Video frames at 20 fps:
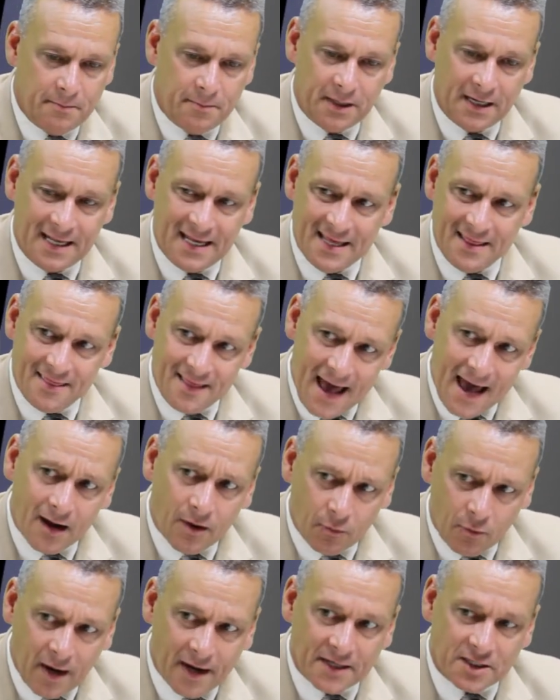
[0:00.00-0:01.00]
But in that
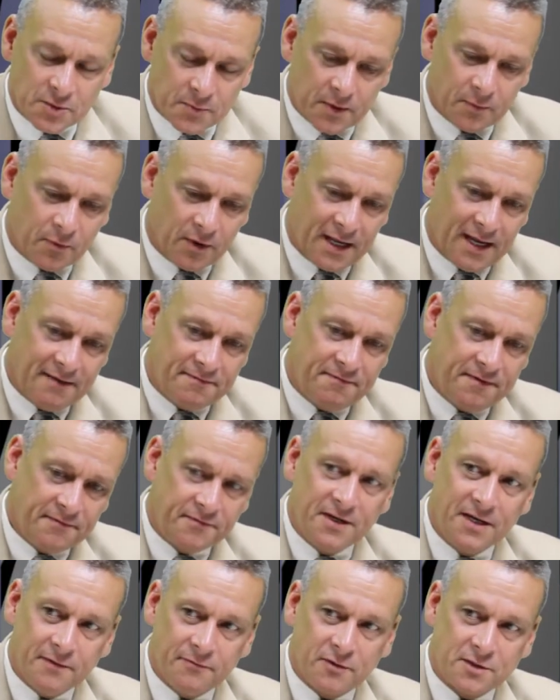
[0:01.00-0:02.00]
arrangement where you have
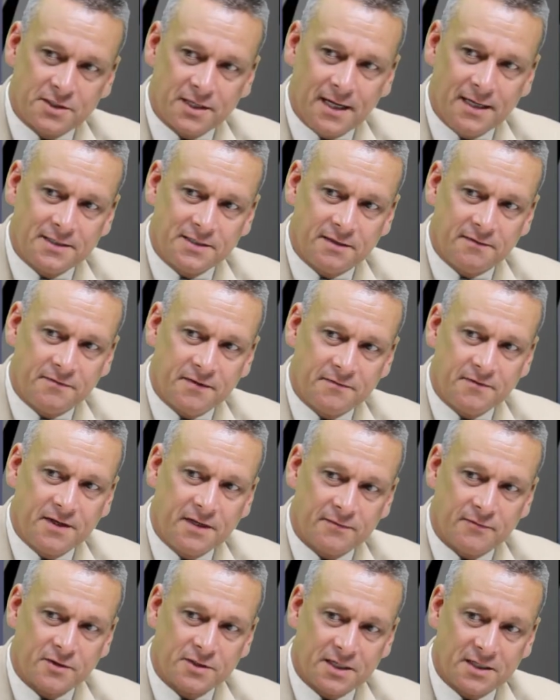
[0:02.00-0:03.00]
50 different states and 50
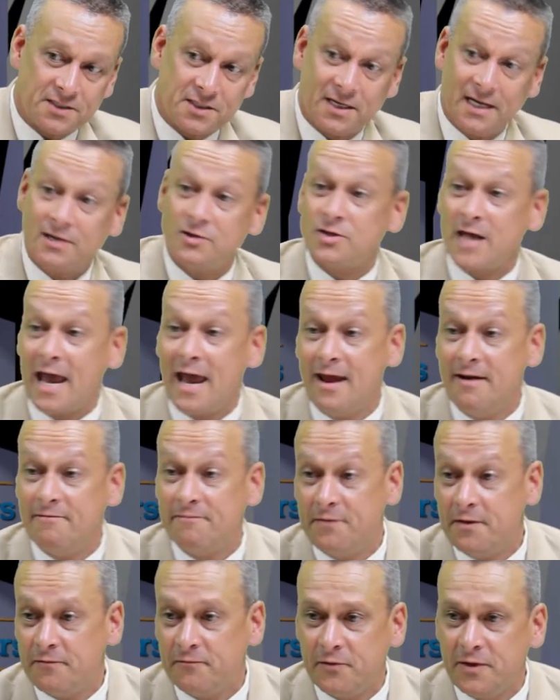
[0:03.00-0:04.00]
different sets of standards
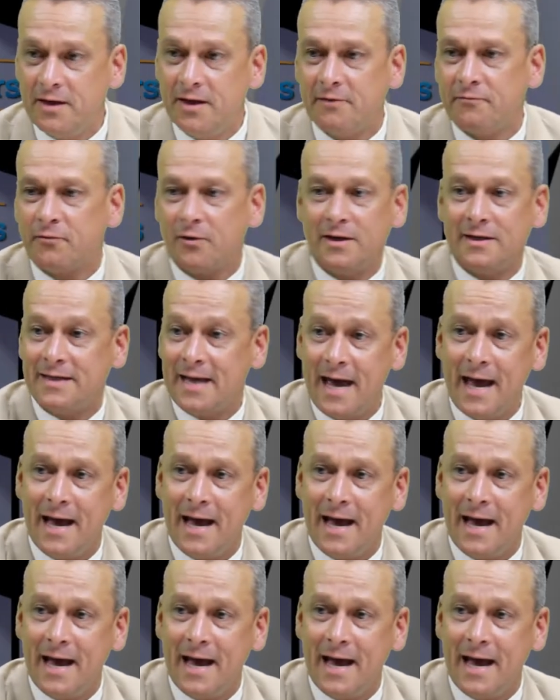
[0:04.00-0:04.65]
and 50 different